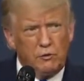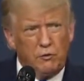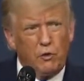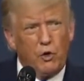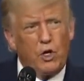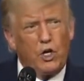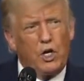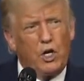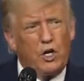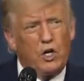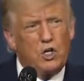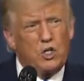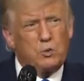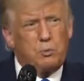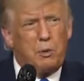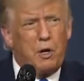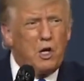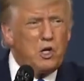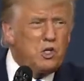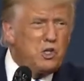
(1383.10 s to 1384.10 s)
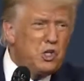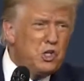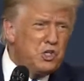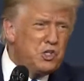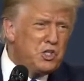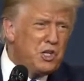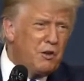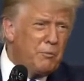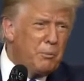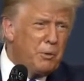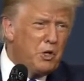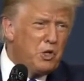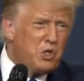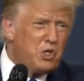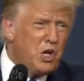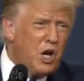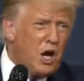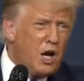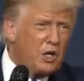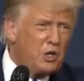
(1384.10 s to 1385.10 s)
For years, patients have been
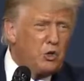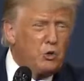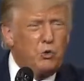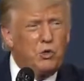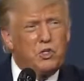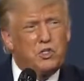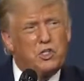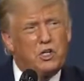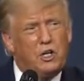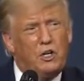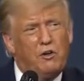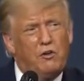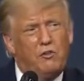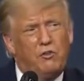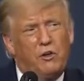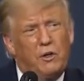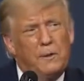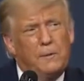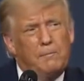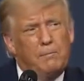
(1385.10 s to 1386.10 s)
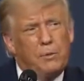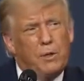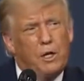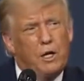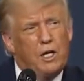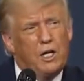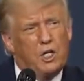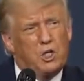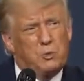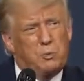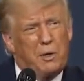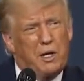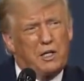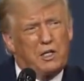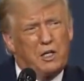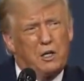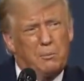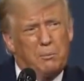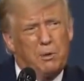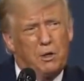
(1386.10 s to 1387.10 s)
shocked to receive
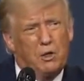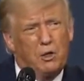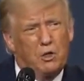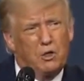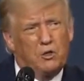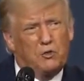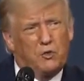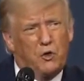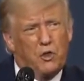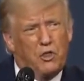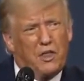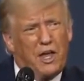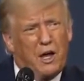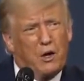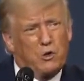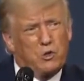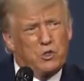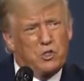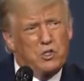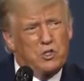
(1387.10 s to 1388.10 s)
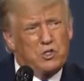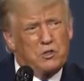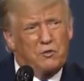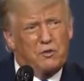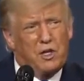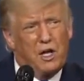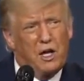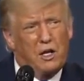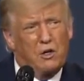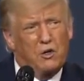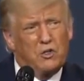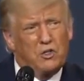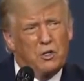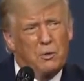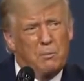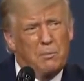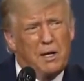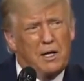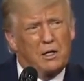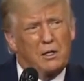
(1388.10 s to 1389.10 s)
unexpected bills for thousands of dollars
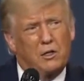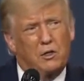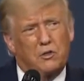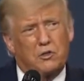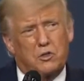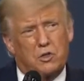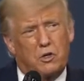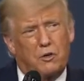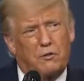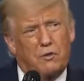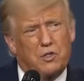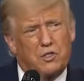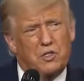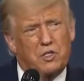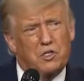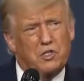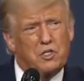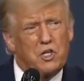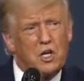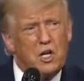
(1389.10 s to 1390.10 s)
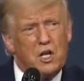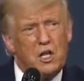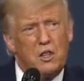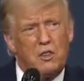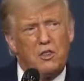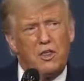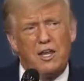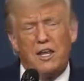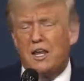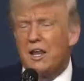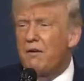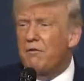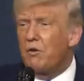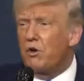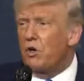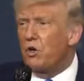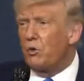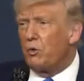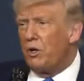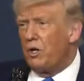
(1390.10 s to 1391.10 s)
in medical services they
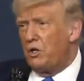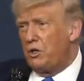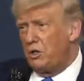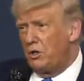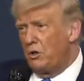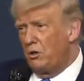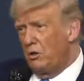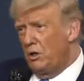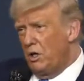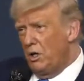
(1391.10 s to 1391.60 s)
never agreed to.